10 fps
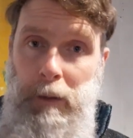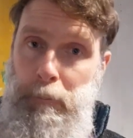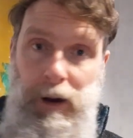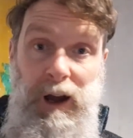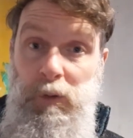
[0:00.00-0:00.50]

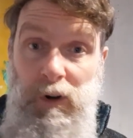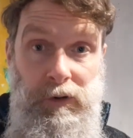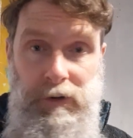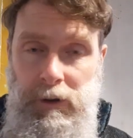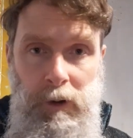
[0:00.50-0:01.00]
But I
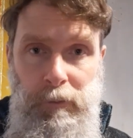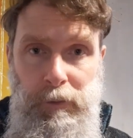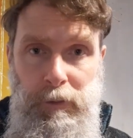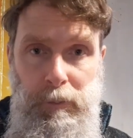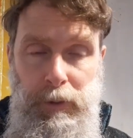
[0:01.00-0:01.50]
wasn't a
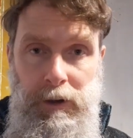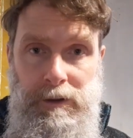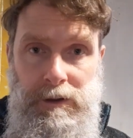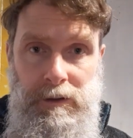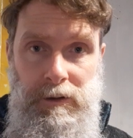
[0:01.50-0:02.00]
confident
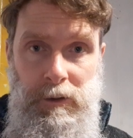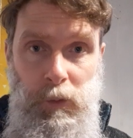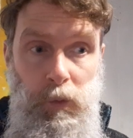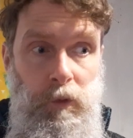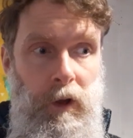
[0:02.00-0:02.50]
person.
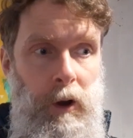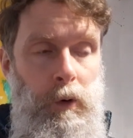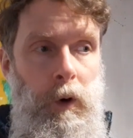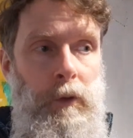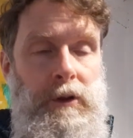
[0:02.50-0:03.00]

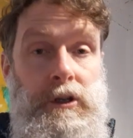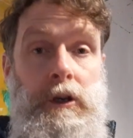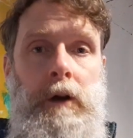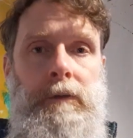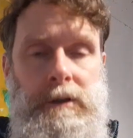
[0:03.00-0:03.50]
Although on the
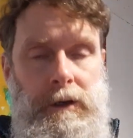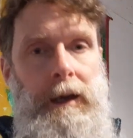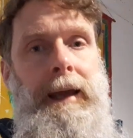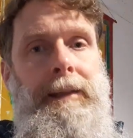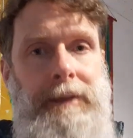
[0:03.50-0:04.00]
surface I
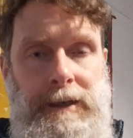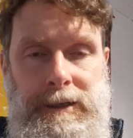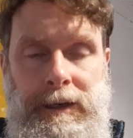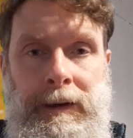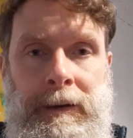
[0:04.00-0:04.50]
had this